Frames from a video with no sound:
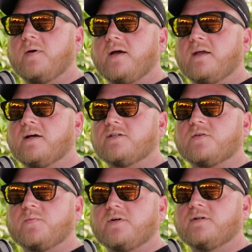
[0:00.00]
my
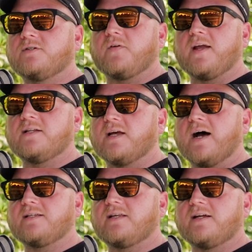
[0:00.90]
customers fans
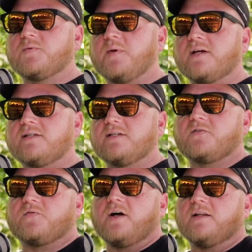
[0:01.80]
Ozheads because
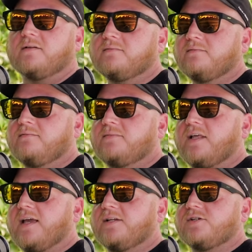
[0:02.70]
it's fun.
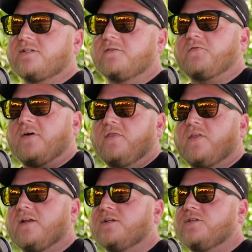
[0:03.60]
Like it's just a fun
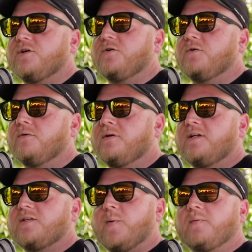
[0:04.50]
thing to do
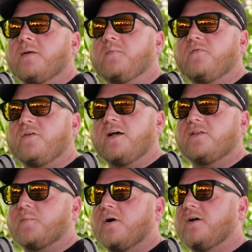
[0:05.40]
to make them feel like
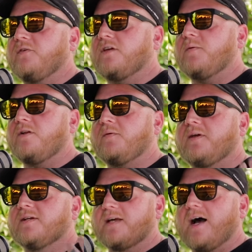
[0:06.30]
they're part of a community
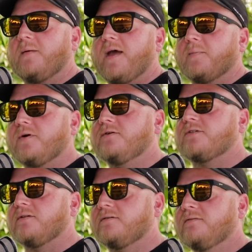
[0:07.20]
because I'm that
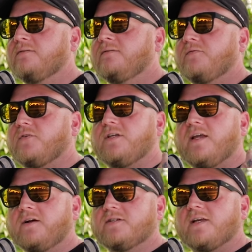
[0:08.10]
person. Yeah. For
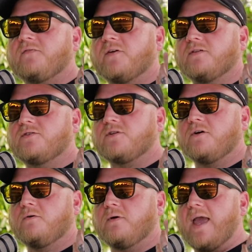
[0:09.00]
years I felt
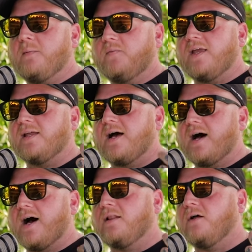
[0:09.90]
so empty and
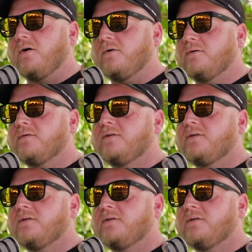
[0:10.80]
hollow